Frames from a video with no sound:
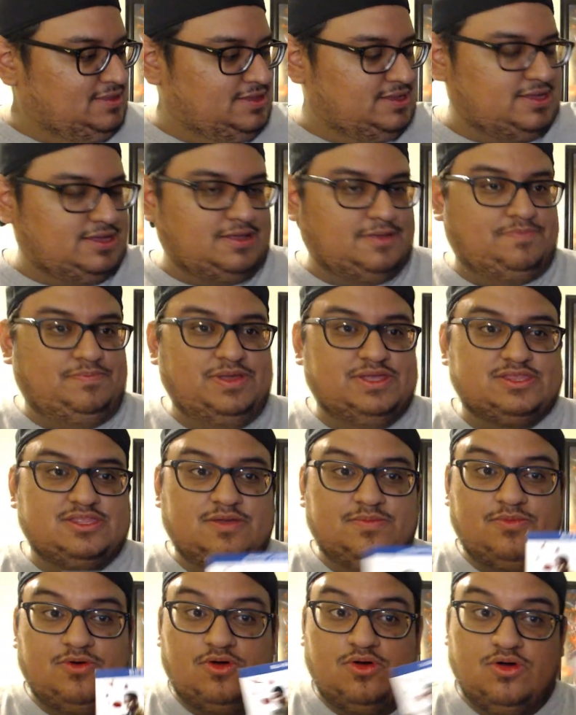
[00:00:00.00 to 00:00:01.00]
Picked
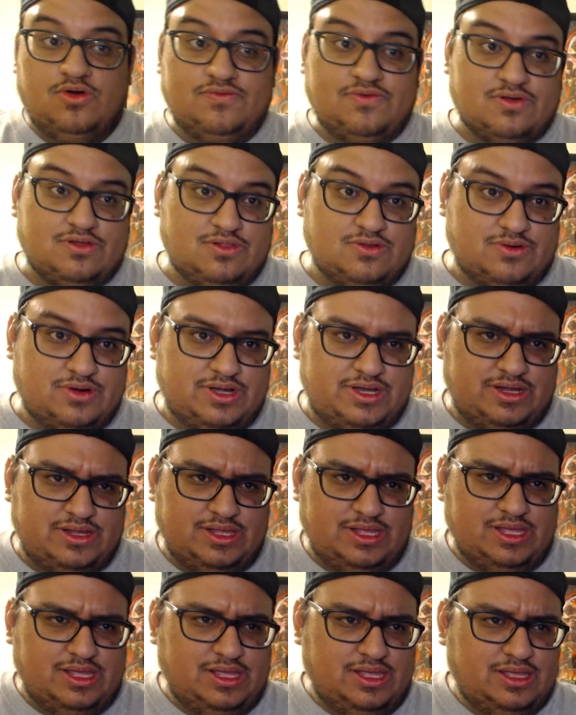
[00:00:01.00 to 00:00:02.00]
up Overlord
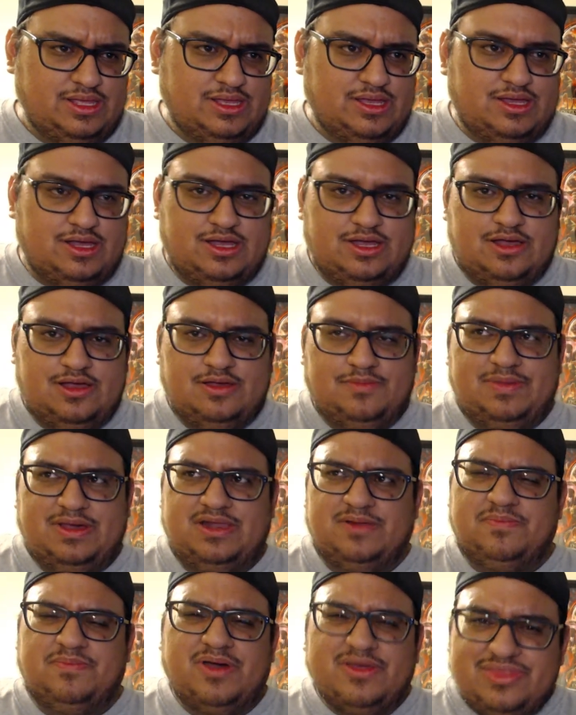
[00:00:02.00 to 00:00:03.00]
about a
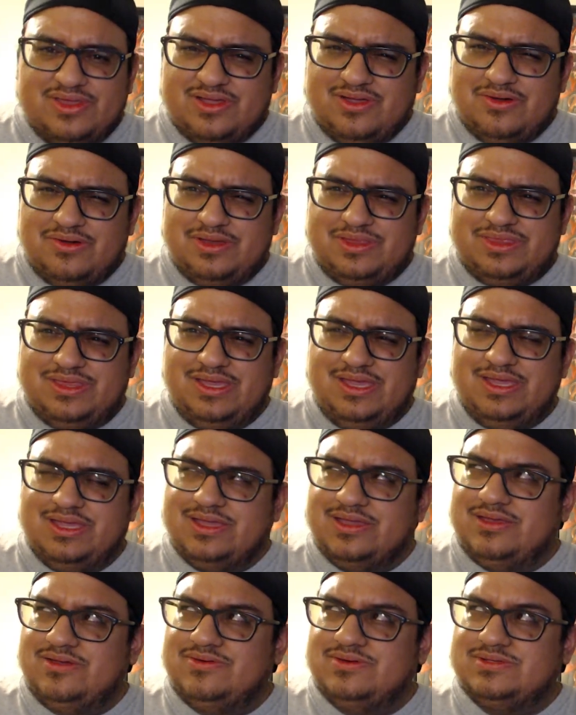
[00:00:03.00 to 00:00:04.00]
month ago, I think.
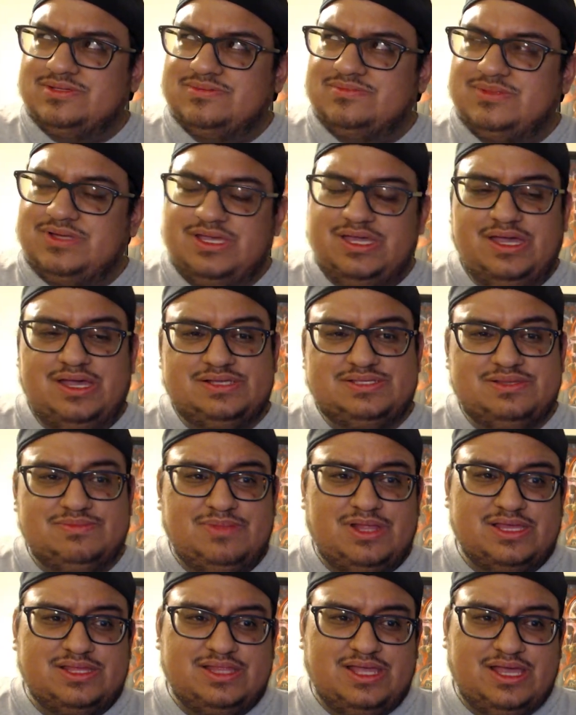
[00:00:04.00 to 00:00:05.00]
It was something
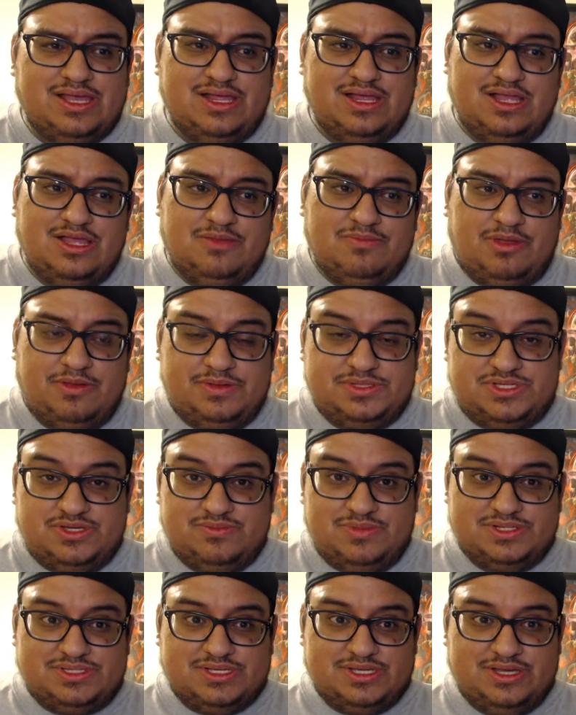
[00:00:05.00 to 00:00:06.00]
like that. Maybe 2
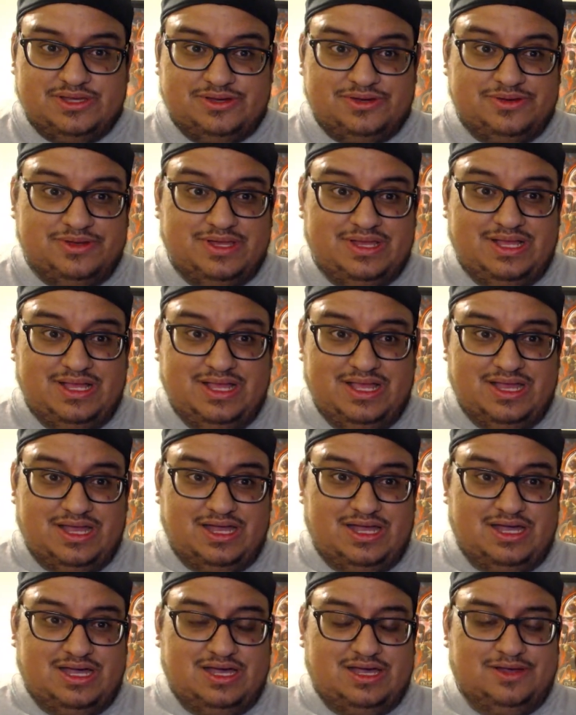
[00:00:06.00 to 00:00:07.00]
months ago.
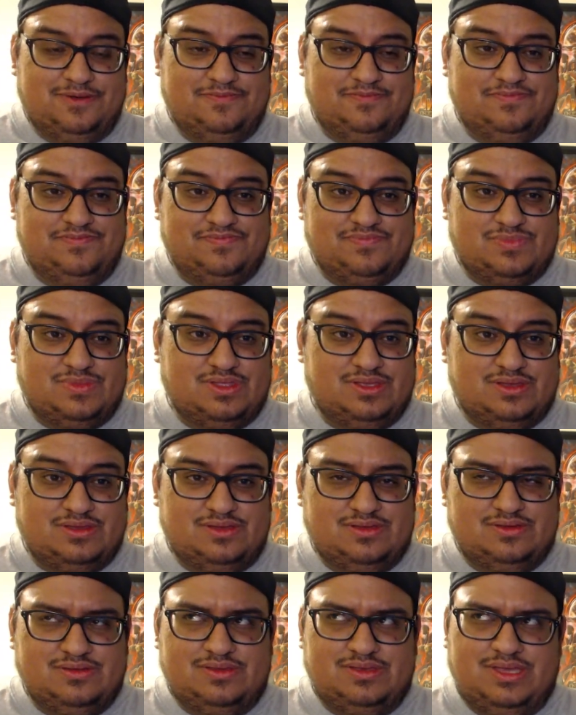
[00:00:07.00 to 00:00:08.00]

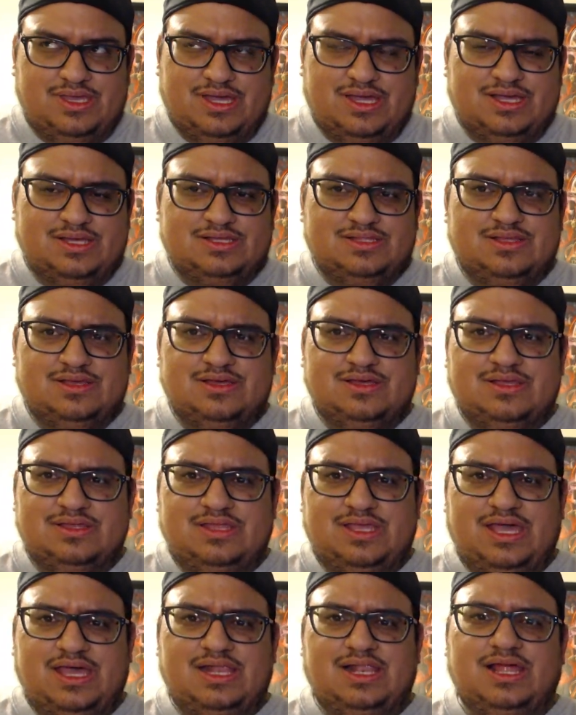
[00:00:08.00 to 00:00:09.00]
They
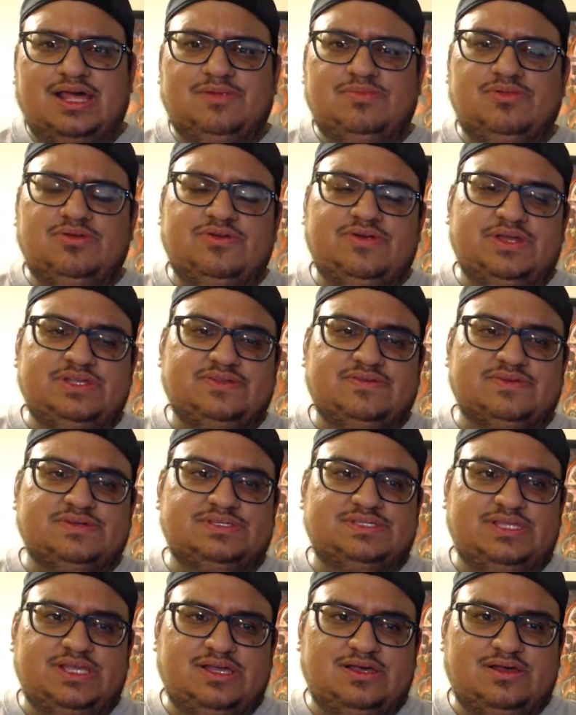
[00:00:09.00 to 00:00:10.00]
had a lot of Blu-rays for
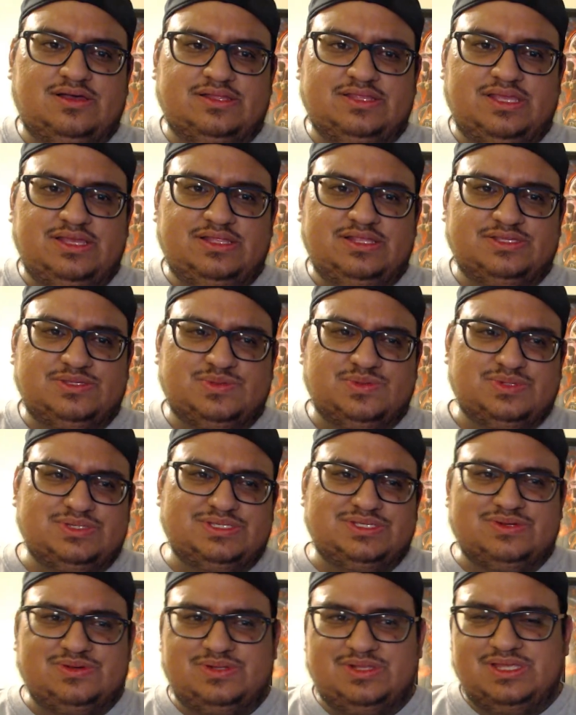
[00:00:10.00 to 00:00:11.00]
sale. I think this was
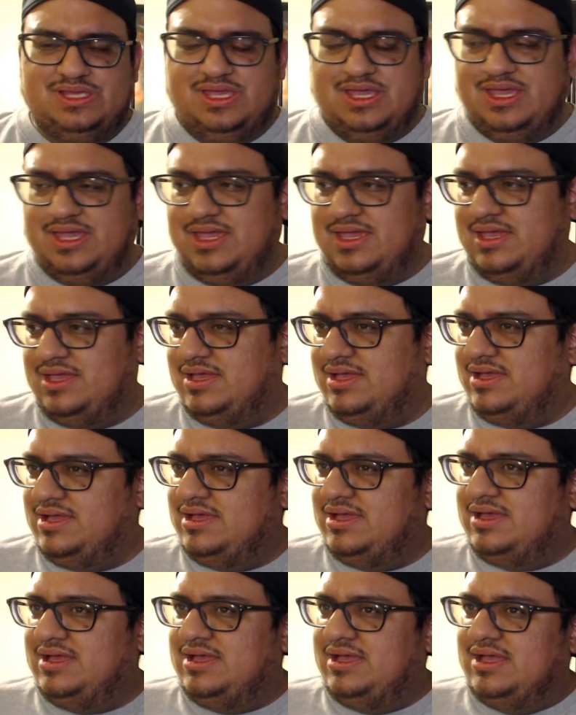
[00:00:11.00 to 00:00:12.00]
only,
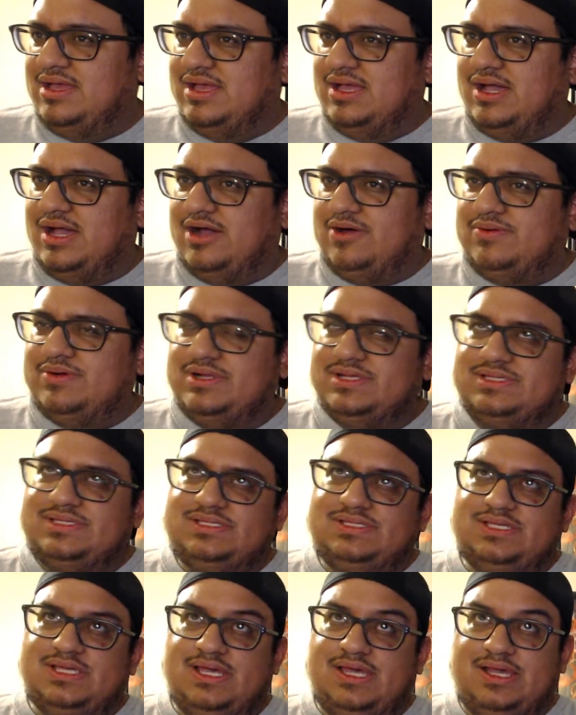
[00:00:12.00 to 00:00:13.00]
I want to
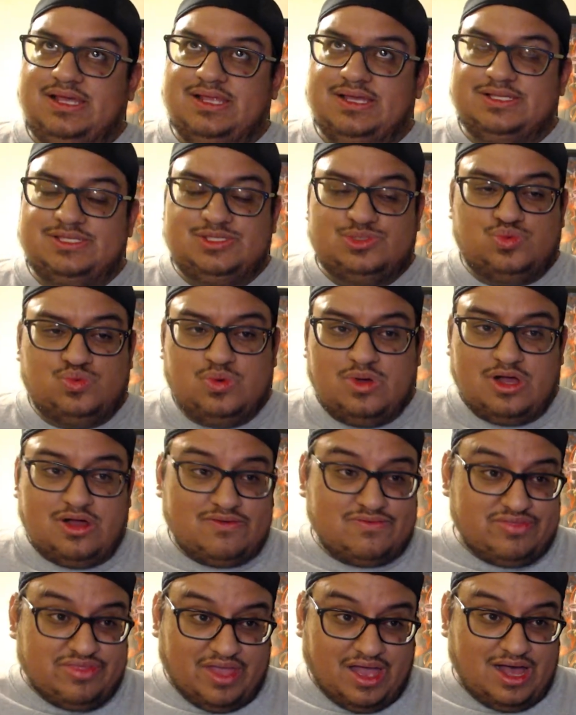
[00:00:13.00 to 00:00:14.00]
say like
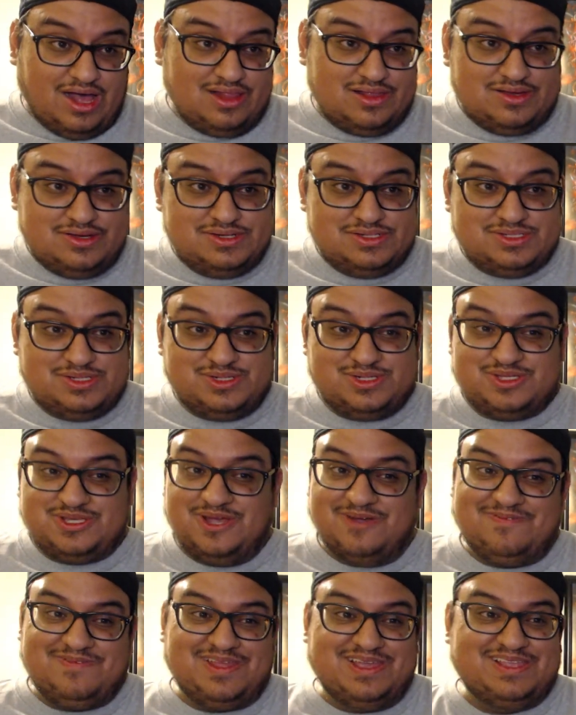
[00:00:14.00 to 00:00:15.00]
$12 or
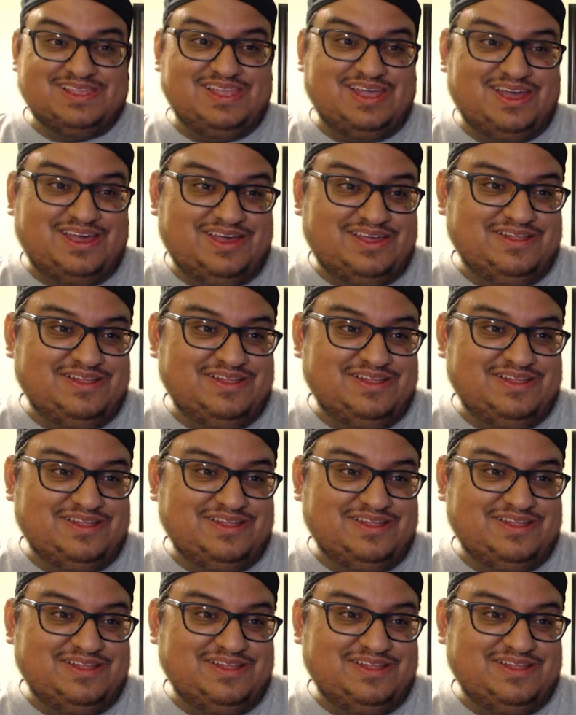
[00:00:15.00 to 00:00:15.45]
something like that